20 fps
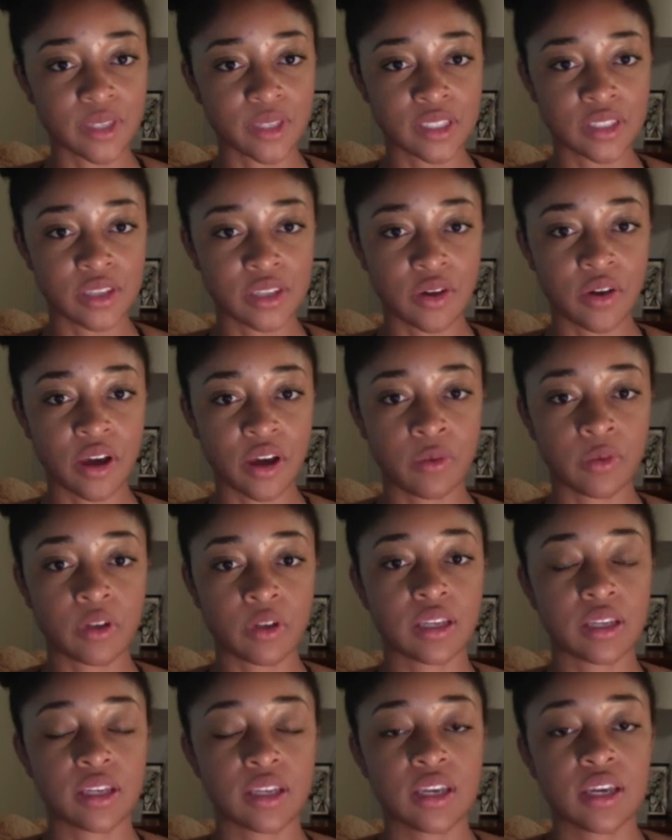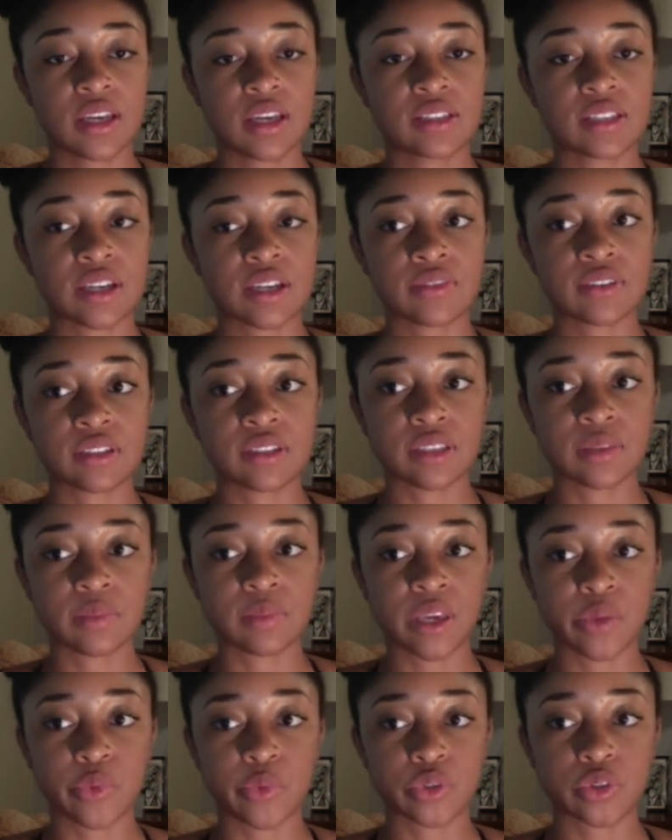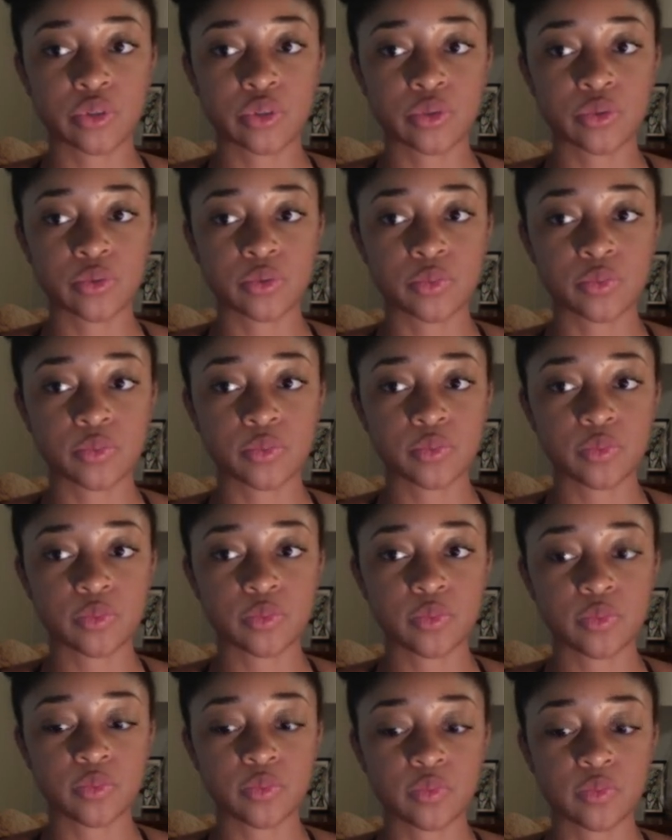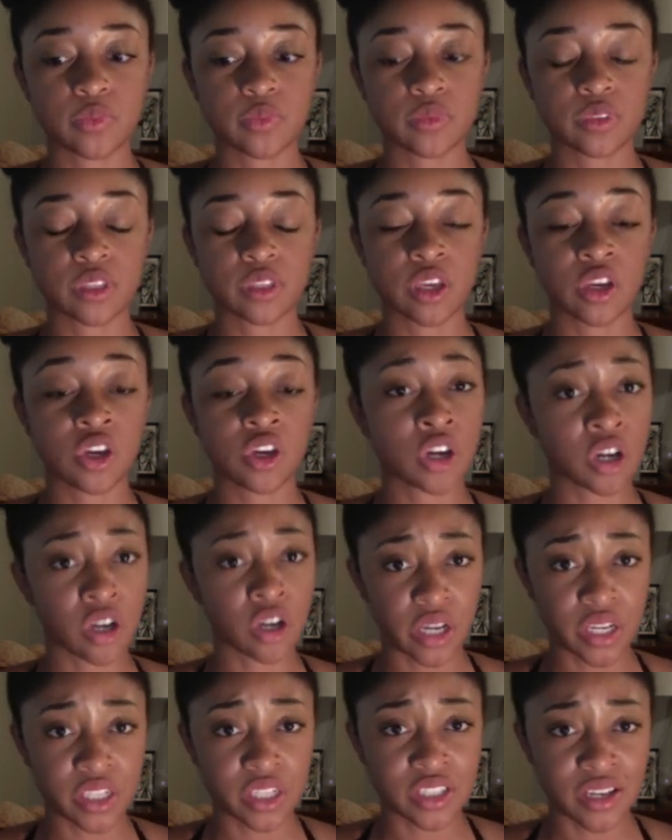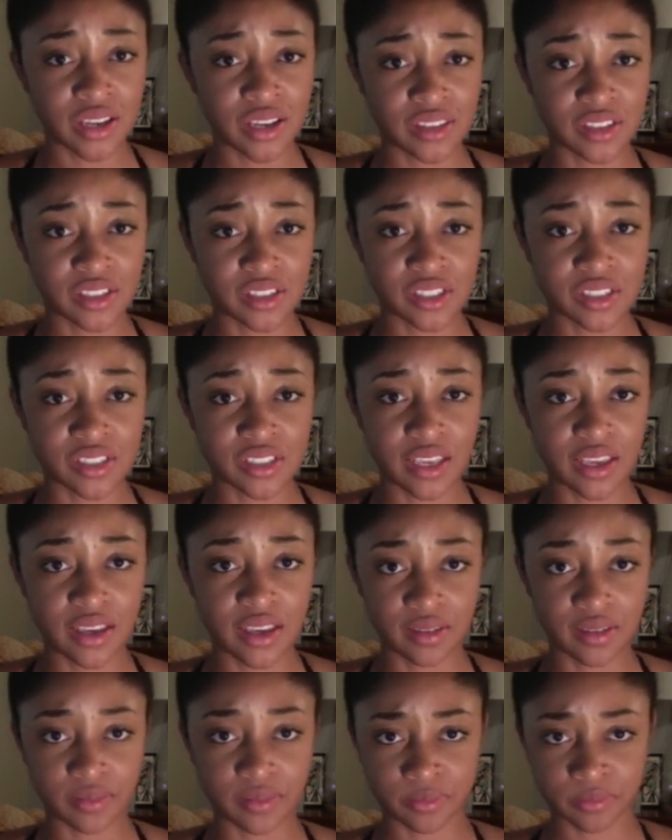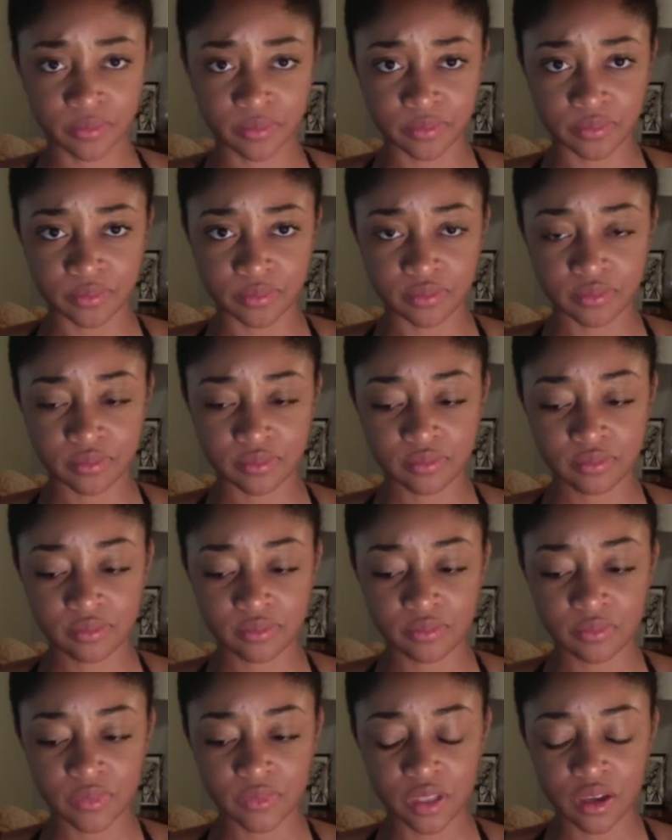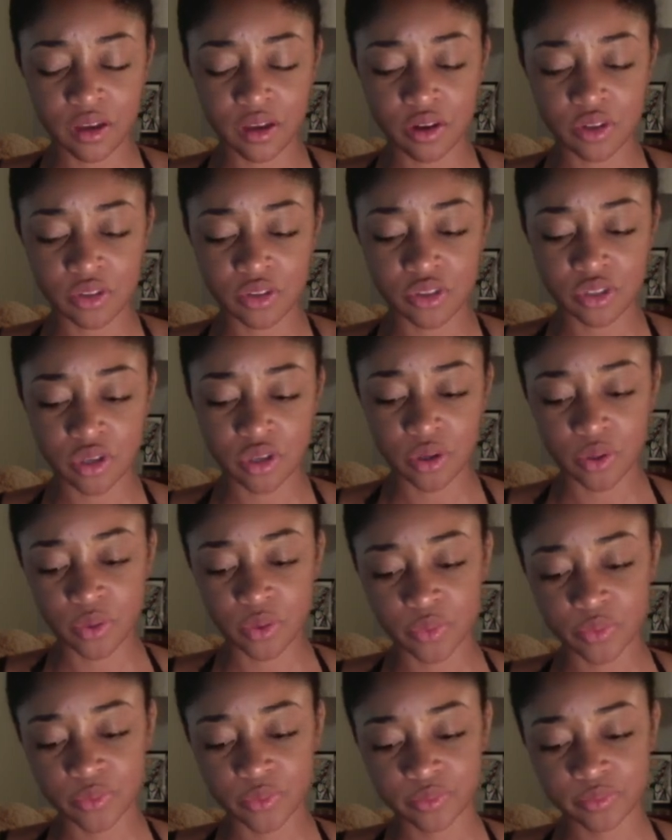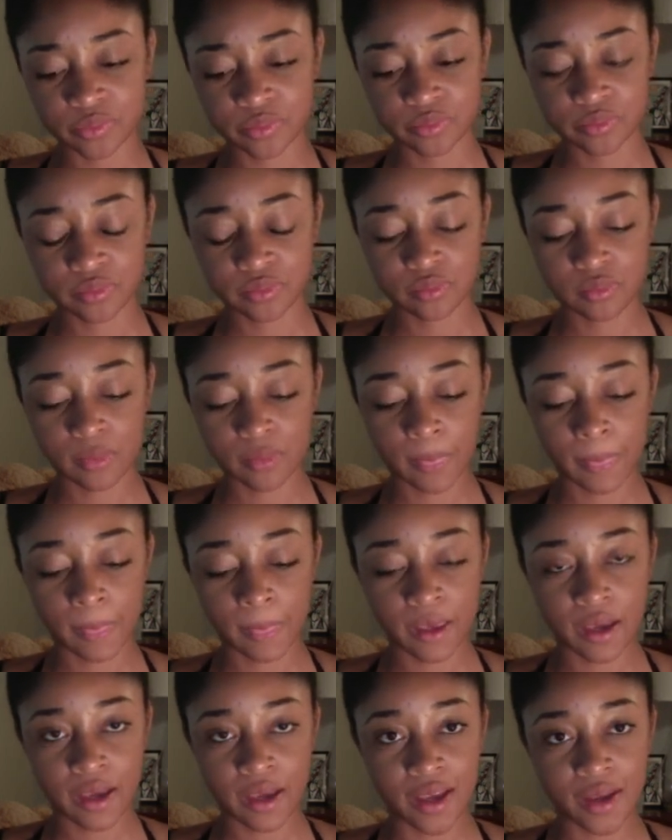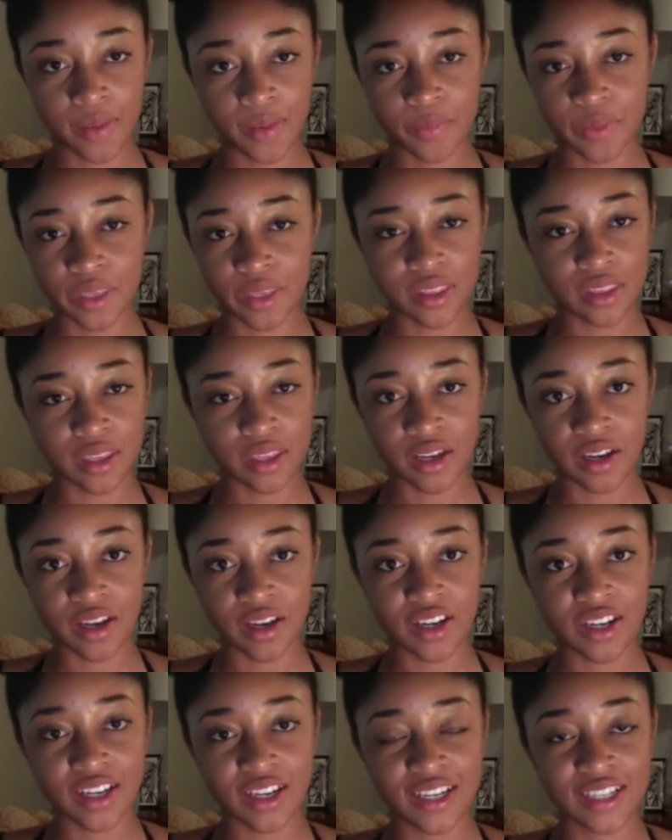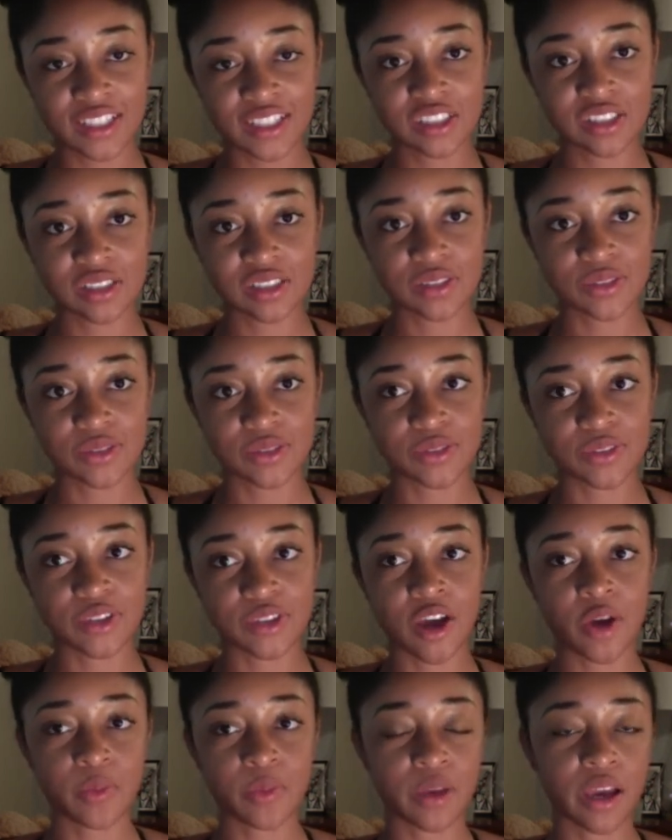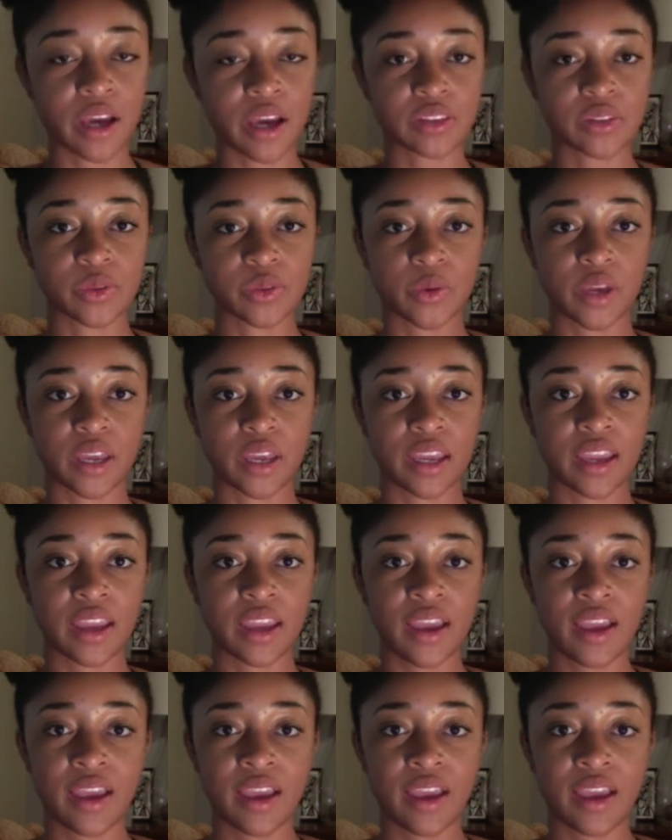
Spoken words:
So I want to definitely be able to encourage others and also be there to help guide the way.